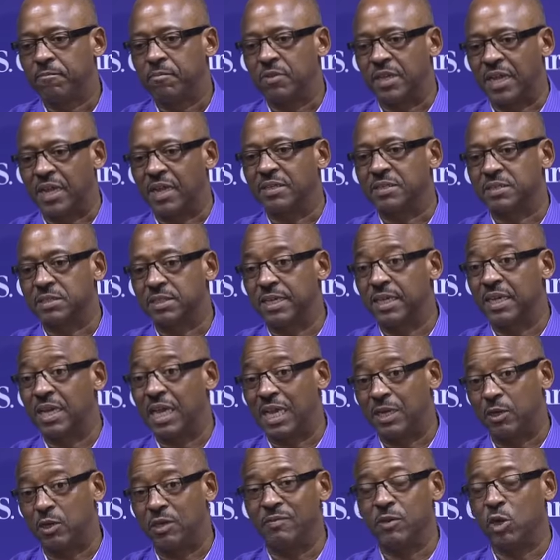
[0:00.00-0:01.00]
like I said,
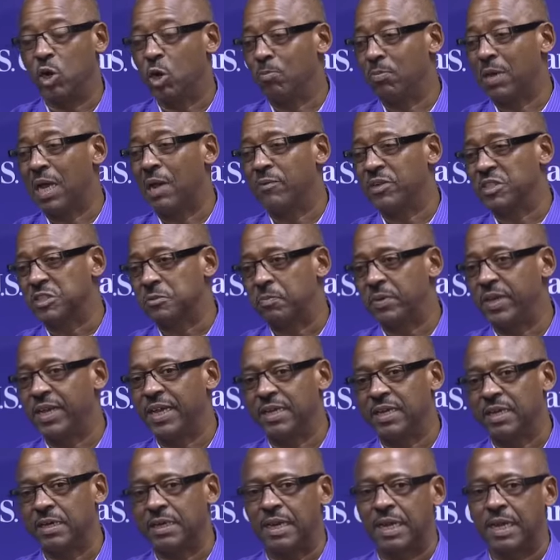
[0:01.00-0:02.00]
I know they've earned my
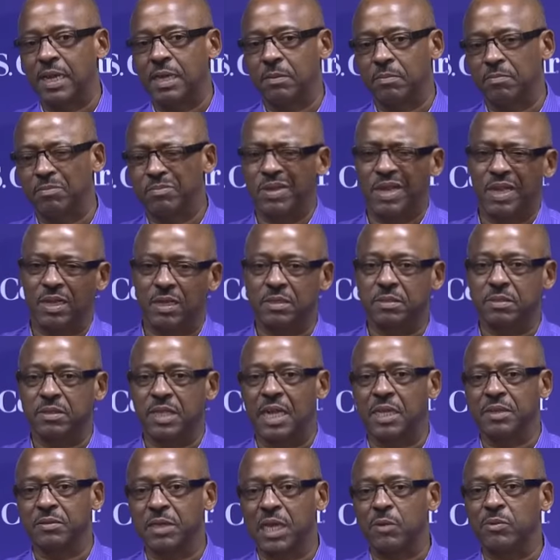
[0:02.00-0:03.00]
respect, and I
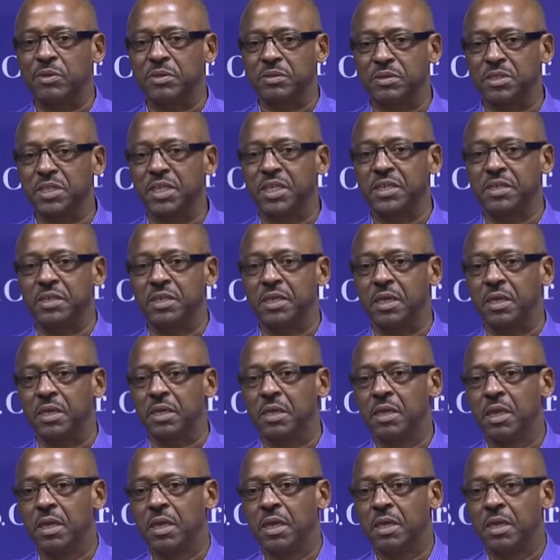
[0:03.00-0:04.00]
would think
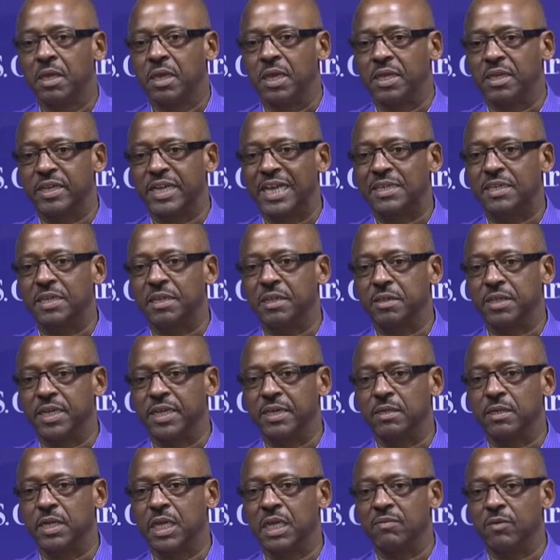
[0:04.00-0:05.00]
and gather to
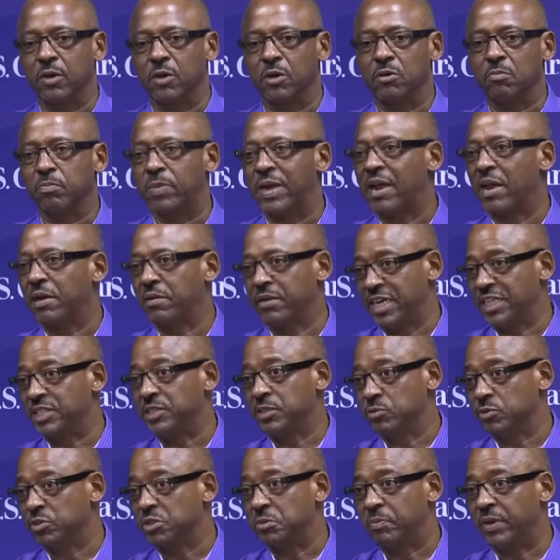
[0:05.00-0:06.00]
think they've earned Pirate
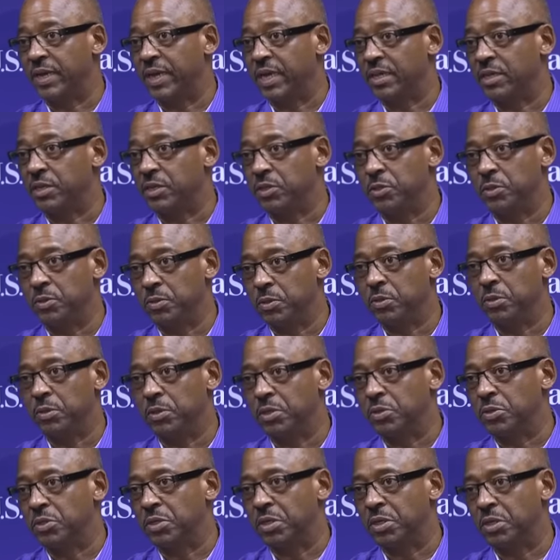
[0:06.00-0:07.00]
Nation respect. You
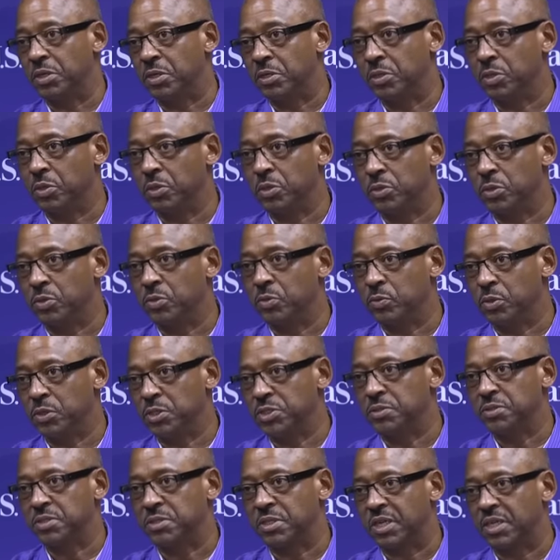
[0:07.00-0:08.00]

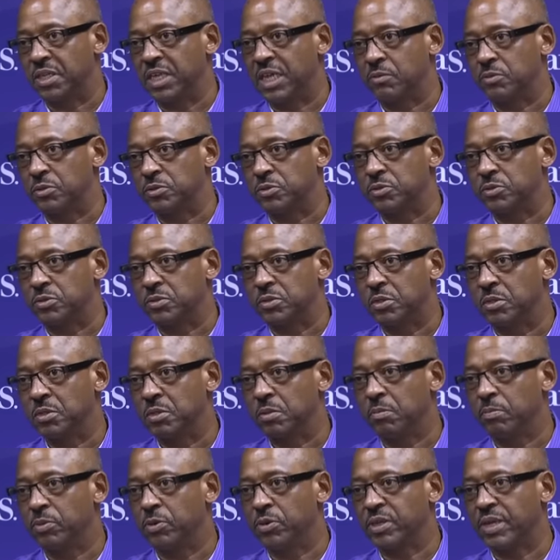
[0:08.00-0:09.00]
would you say that was
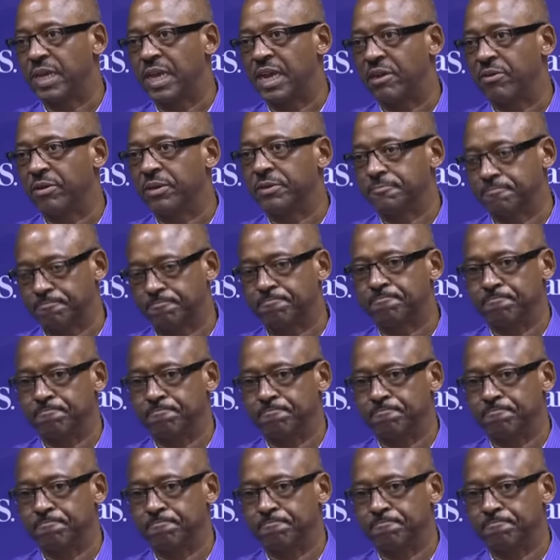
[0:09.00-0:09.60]
pretty accurate?